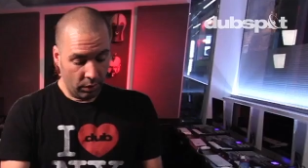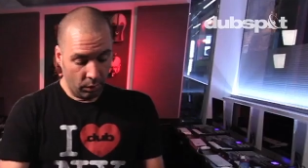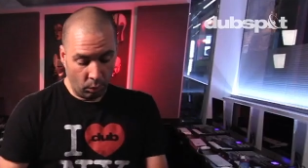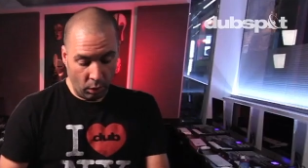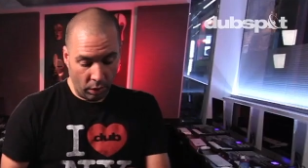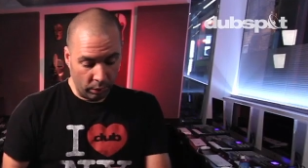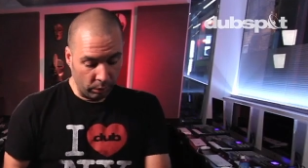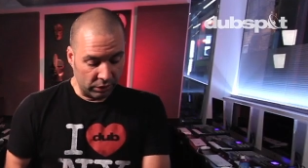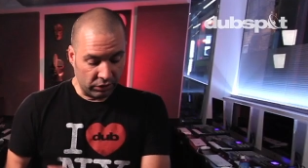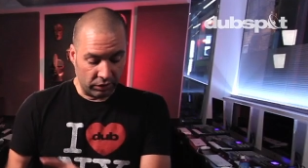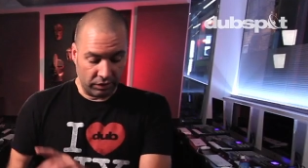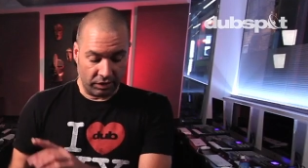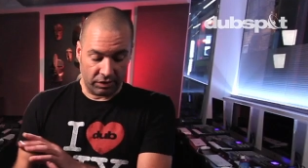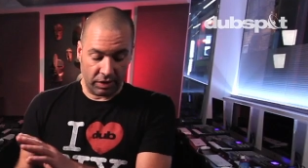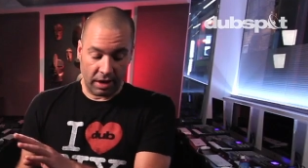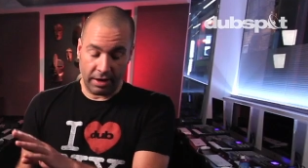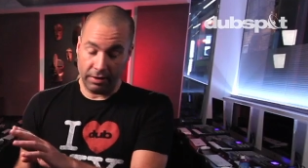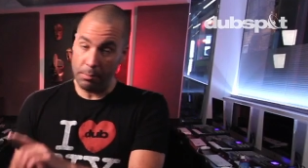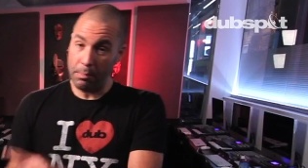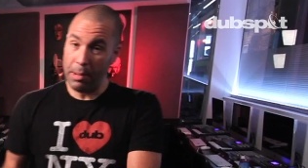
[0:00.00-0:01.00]
One which is
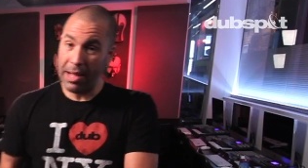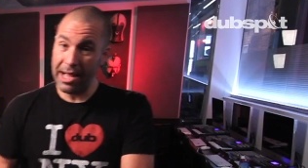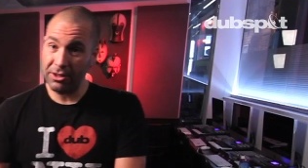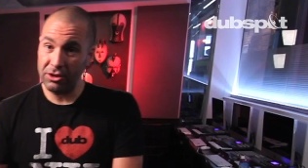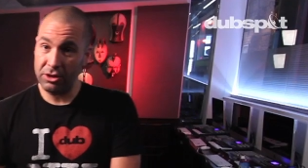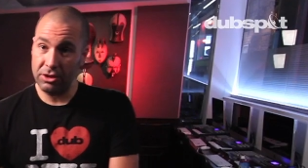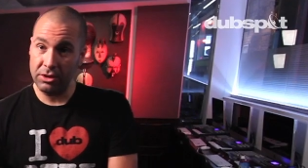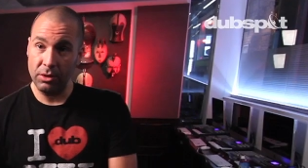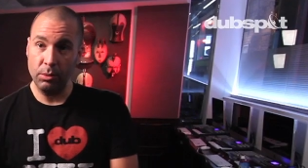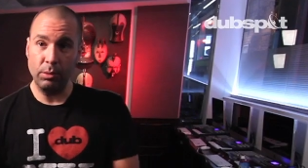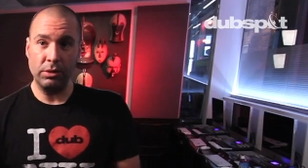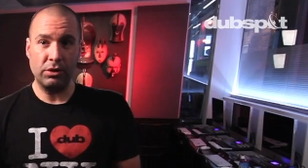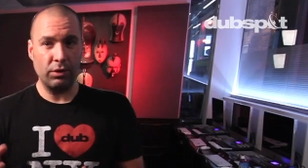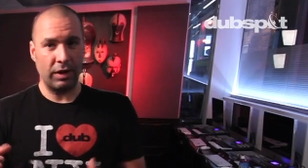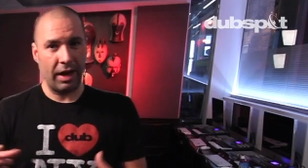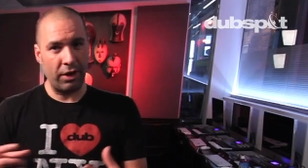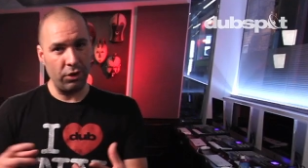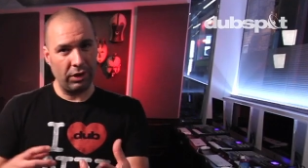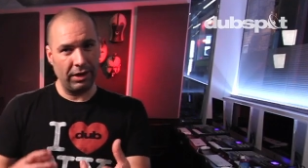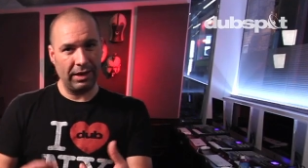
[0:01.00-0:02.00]
assigned to pitch, which is
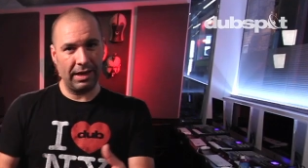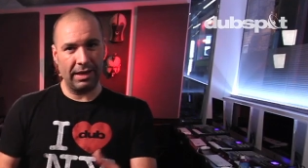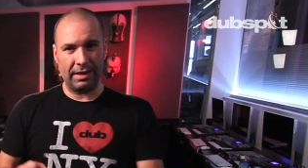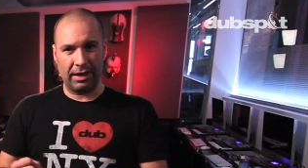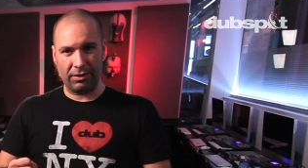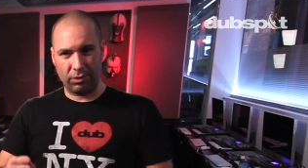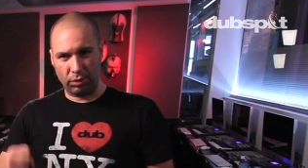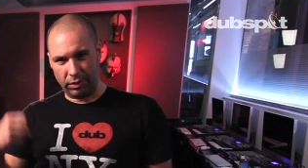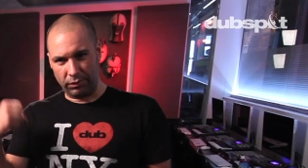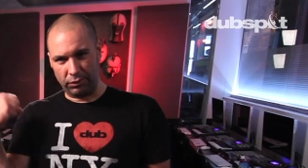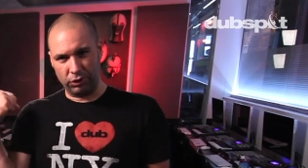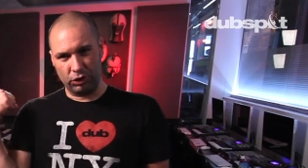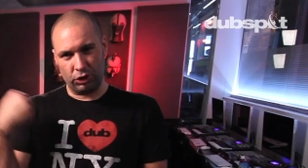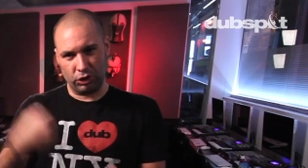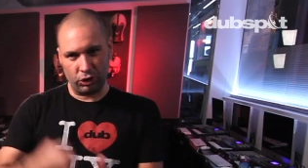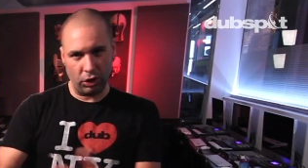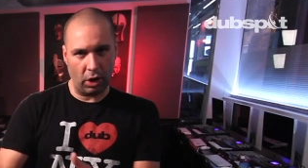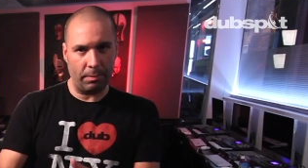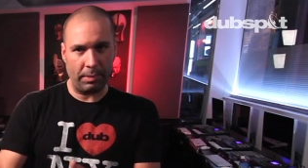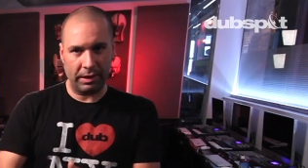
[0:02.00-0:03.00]
how you can get that sort of
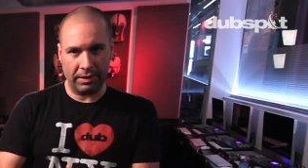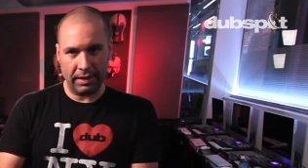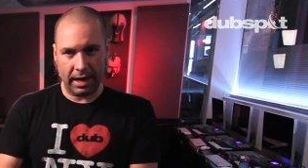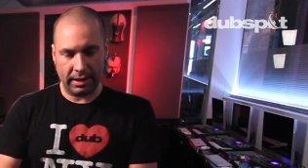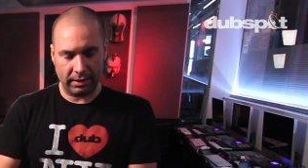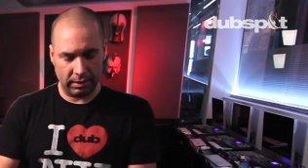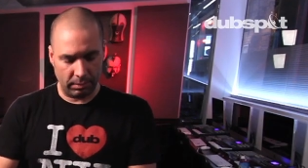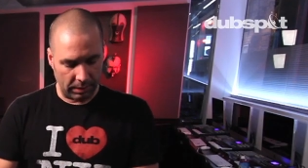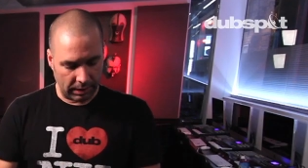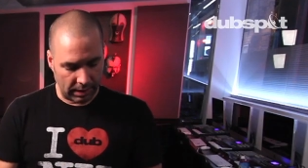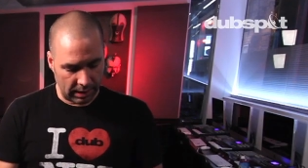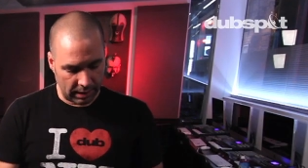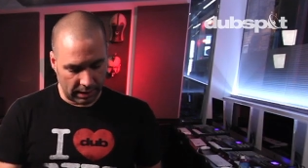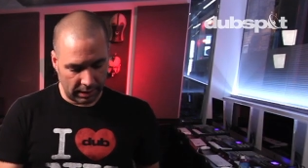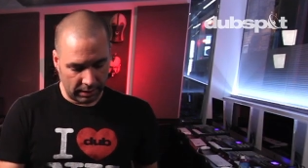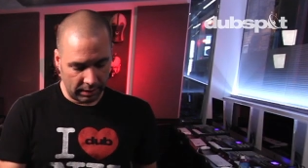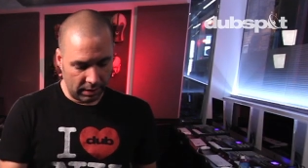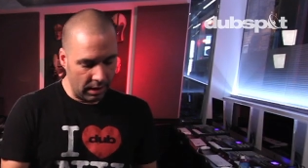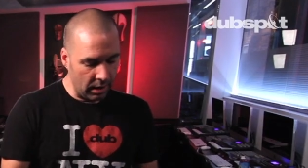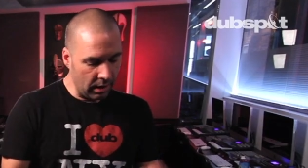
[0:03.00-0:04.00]
sharp attack at the
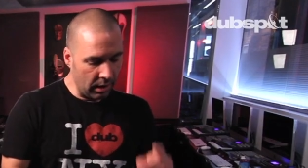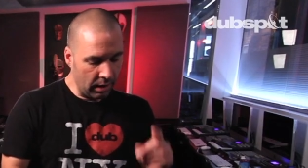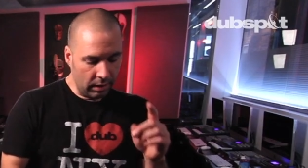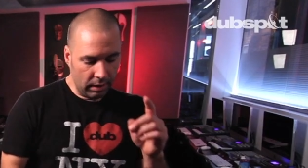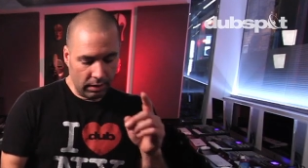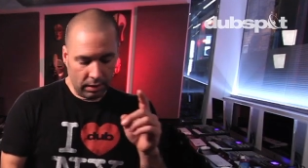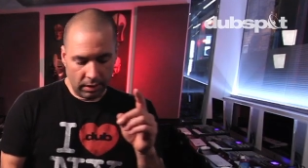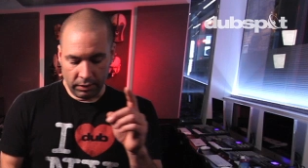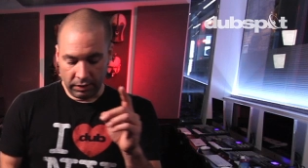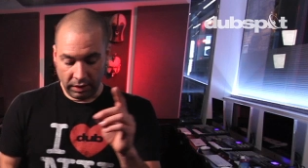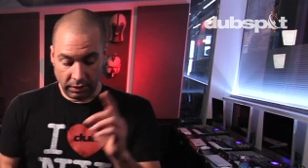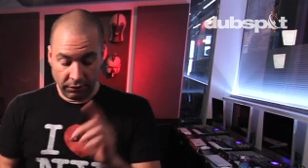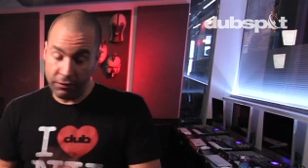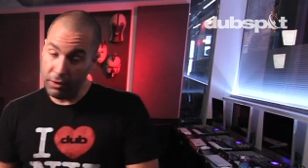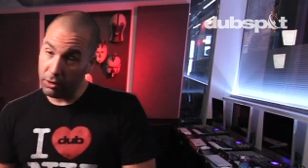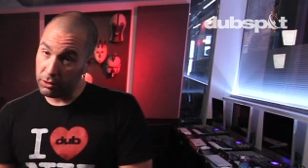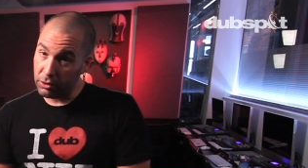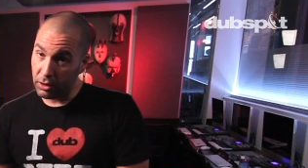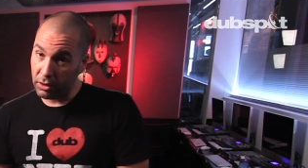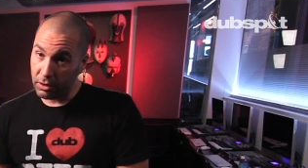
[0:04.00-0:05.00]
beginning, uh, the
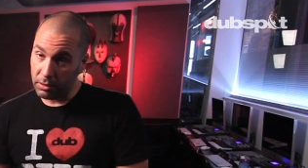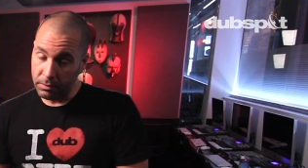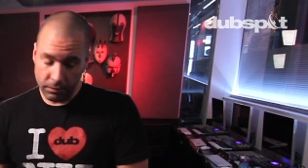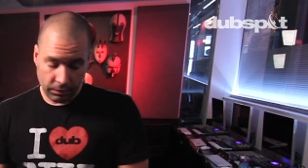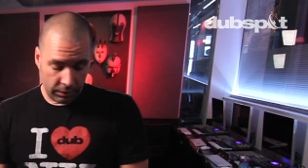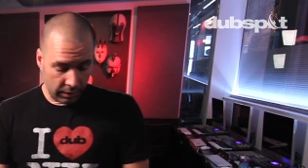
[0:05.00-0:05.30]
filter,